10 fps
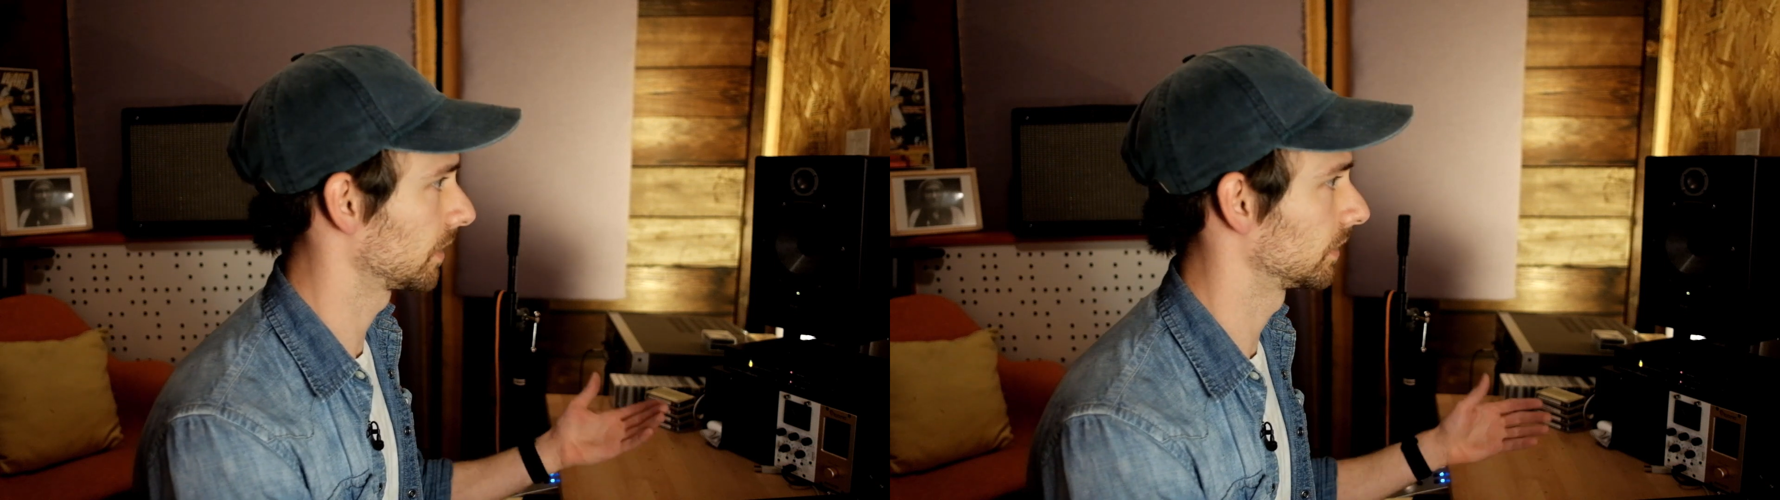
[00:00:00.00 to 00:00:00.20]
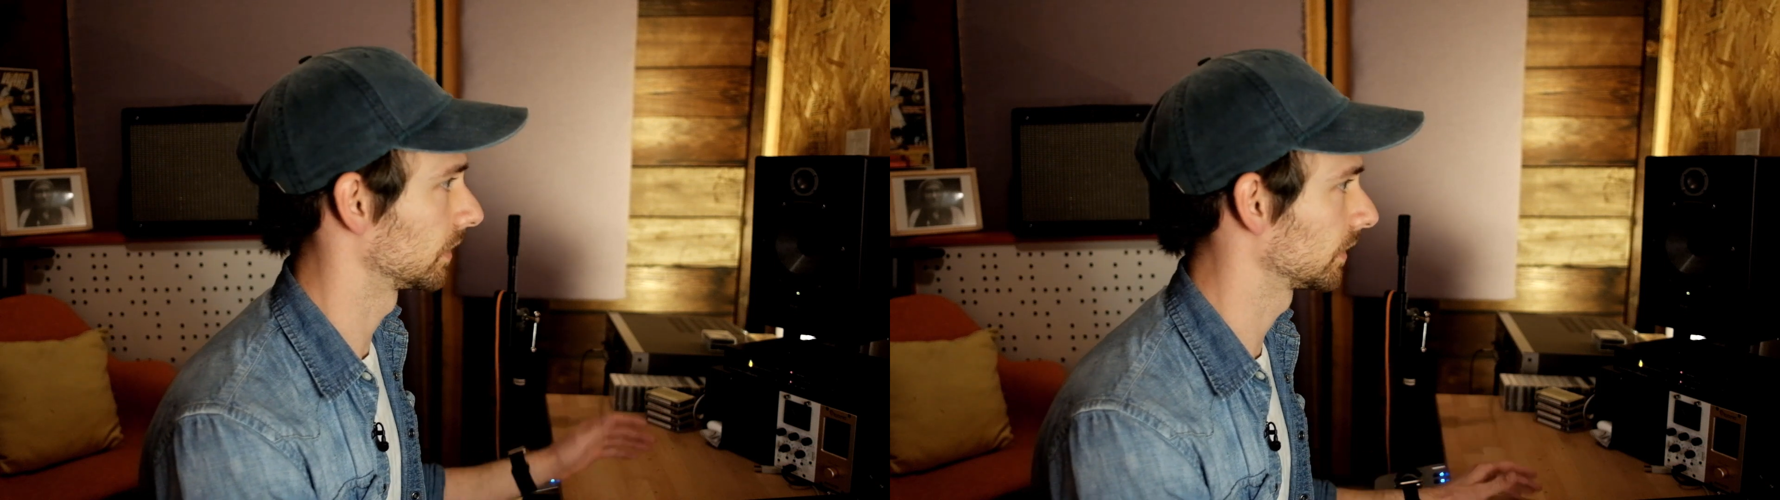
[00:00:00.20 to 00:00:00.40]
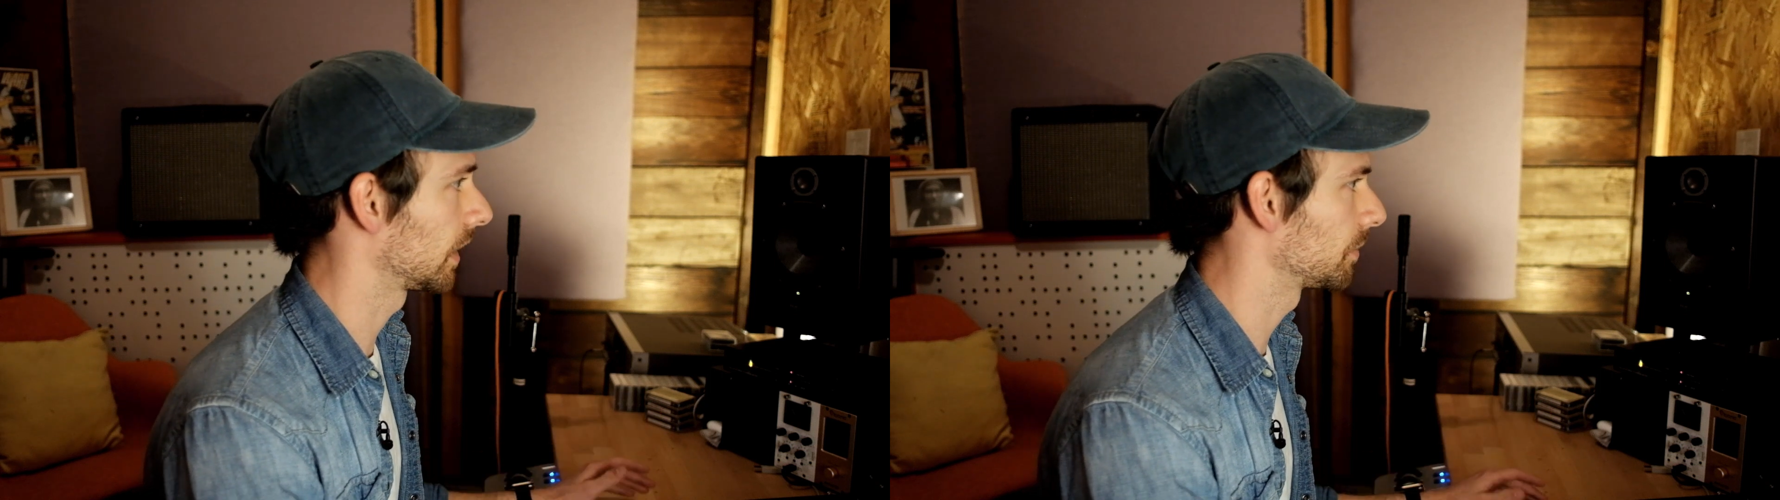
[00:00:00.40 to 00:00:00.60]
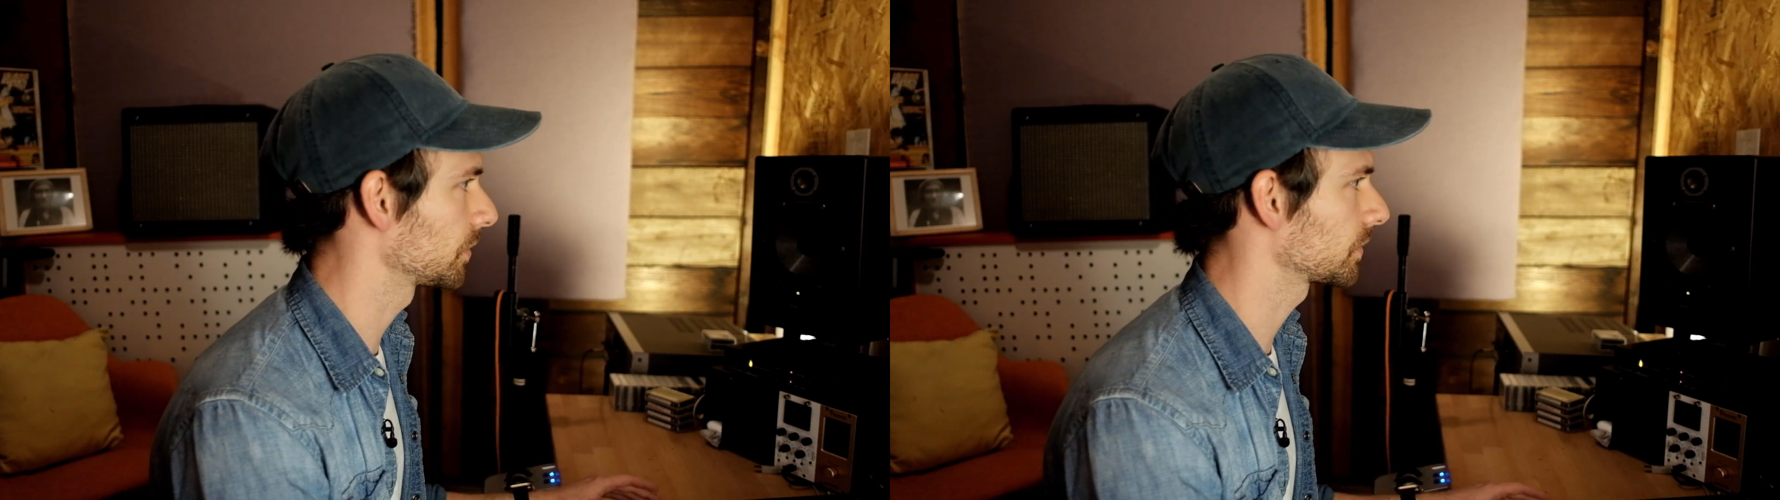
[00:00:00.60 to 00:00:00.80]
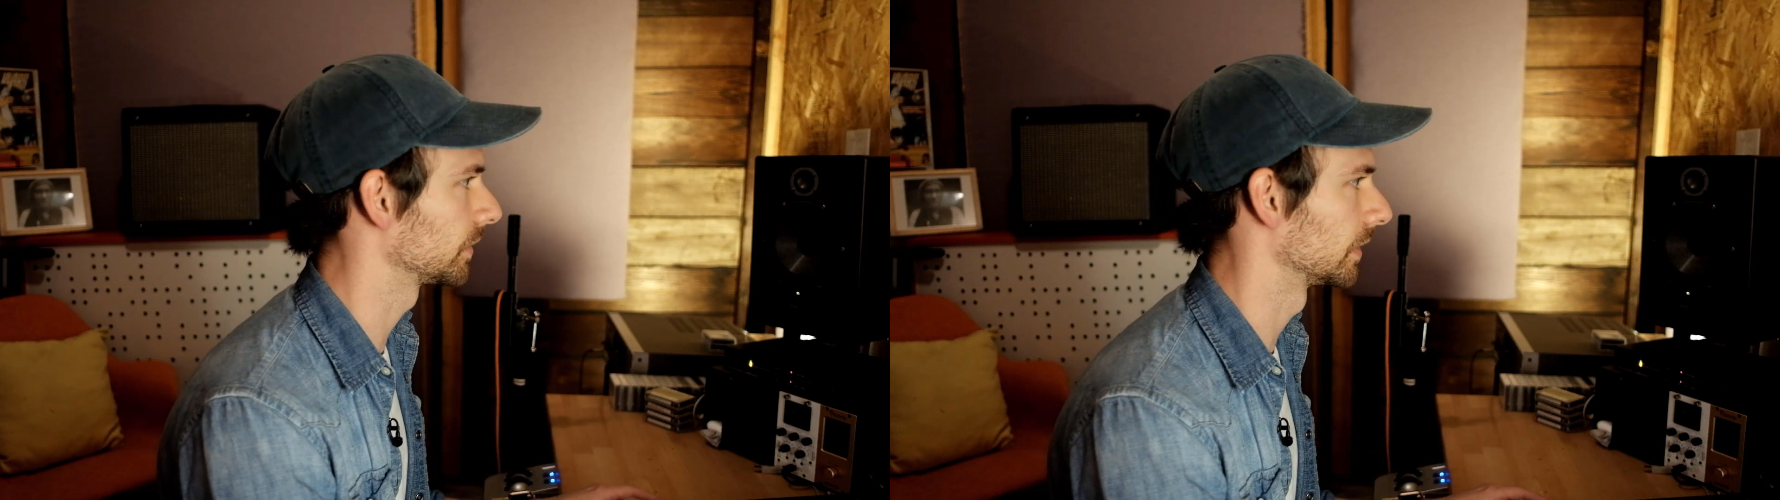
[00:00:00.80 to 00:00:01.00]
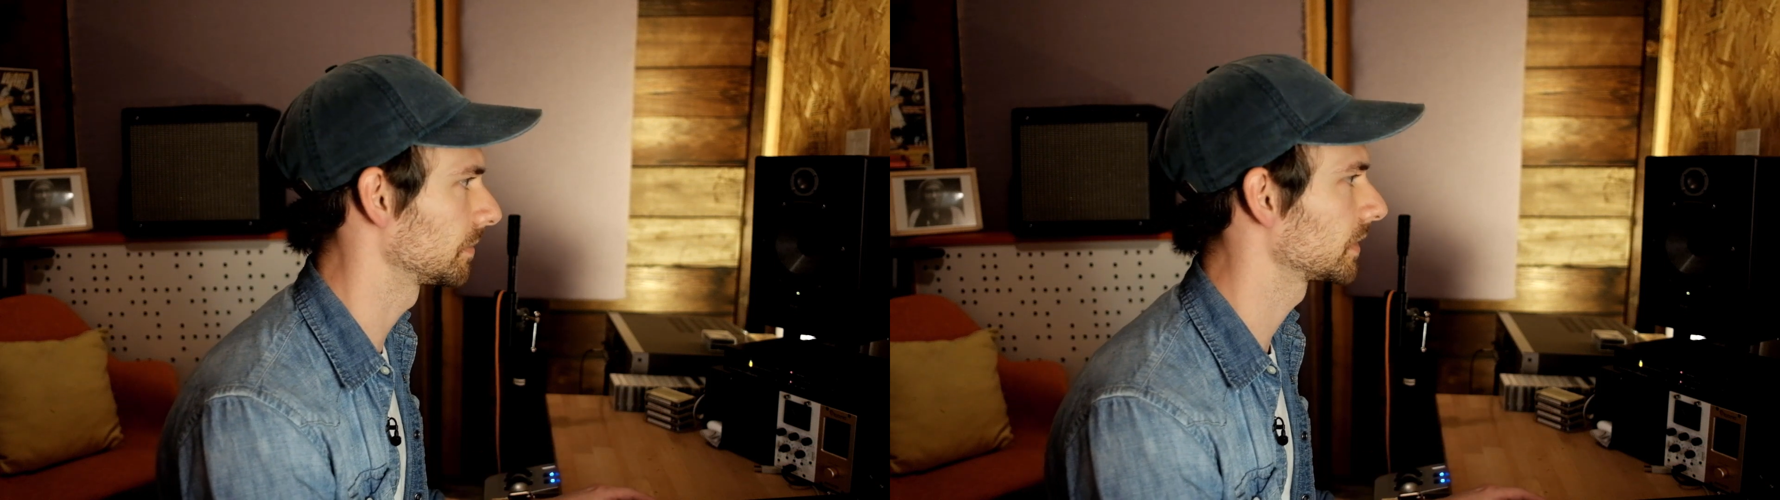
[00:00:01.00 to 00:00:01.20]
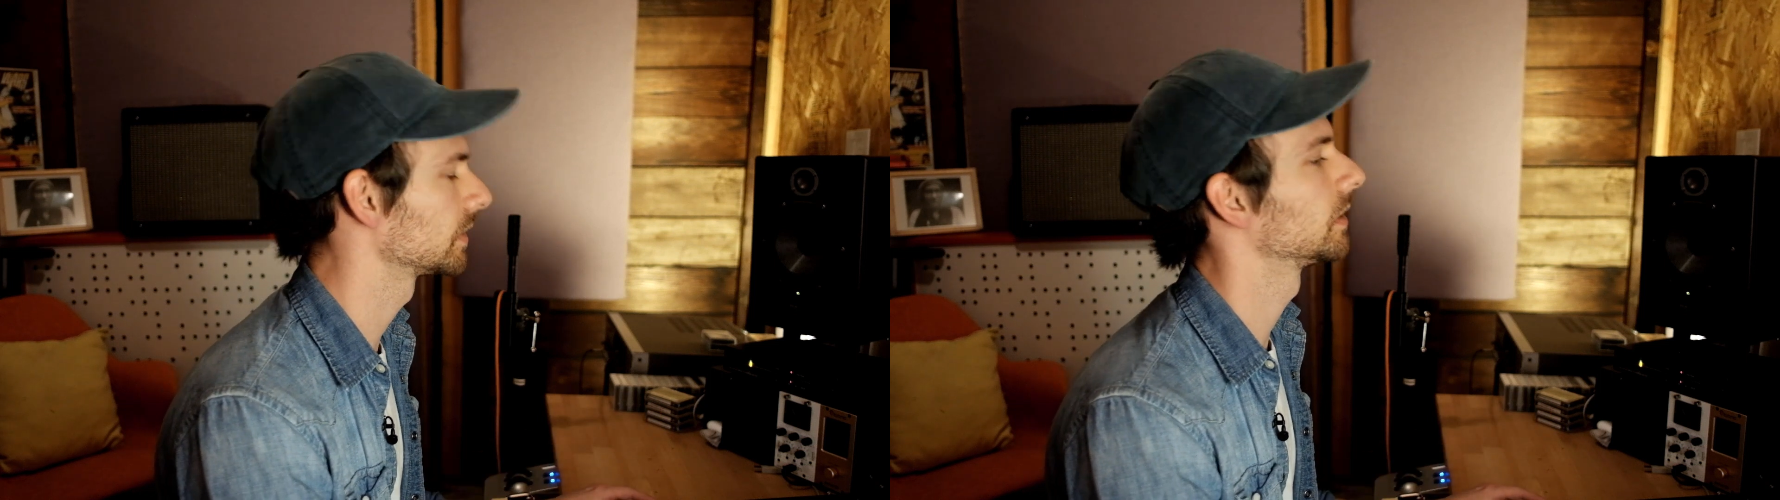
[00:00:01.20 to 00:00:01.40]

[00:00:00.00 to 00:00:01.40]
another Apple script.